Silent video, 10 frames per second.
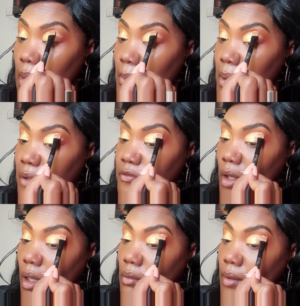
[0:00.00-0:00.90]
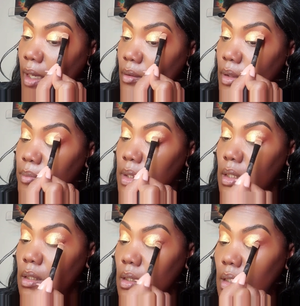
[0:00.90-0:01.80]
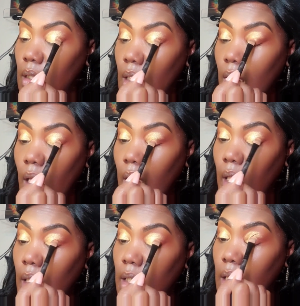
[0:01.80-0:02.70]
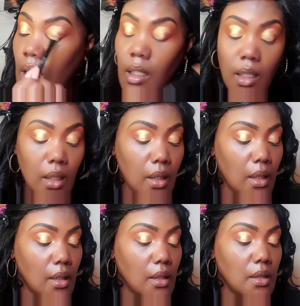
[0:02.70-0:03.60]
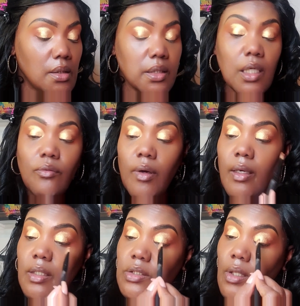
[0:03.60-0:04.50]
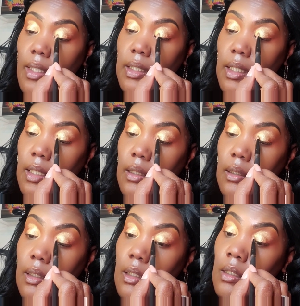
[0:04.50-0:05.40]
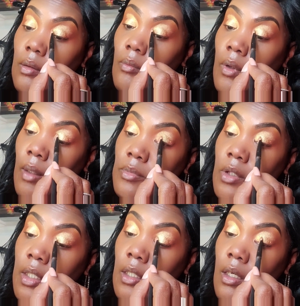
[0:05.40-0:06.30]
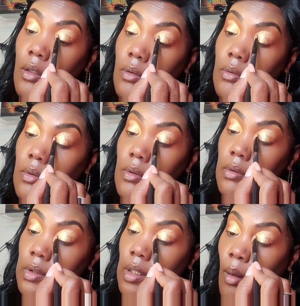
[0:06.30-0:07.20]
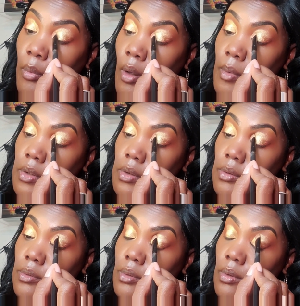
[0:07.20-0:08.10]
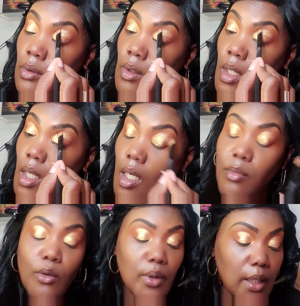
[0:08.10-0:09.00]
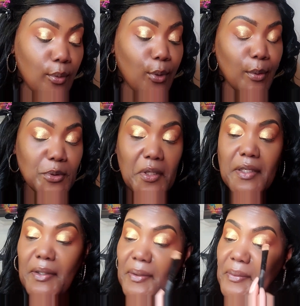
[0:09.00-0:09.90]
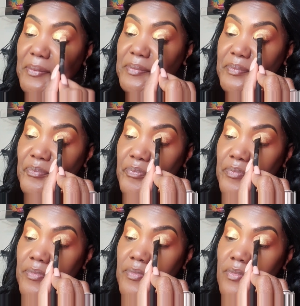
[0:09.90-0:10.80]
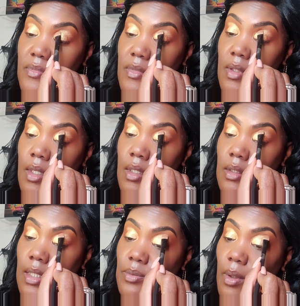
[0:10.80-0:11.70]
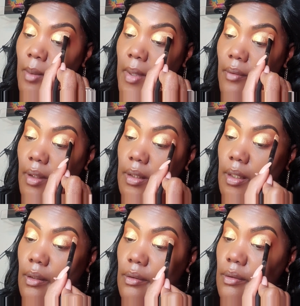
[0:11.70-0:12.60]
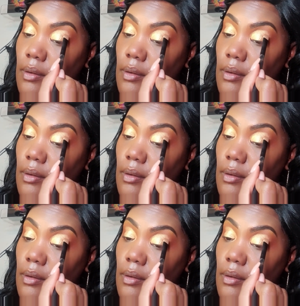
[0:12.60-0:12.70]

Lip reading: But if y'all rock with me and stick around until I get where I'm trying to go, then I promise you, I'm gonna get where I'm trying to go. That's where I'm at right now.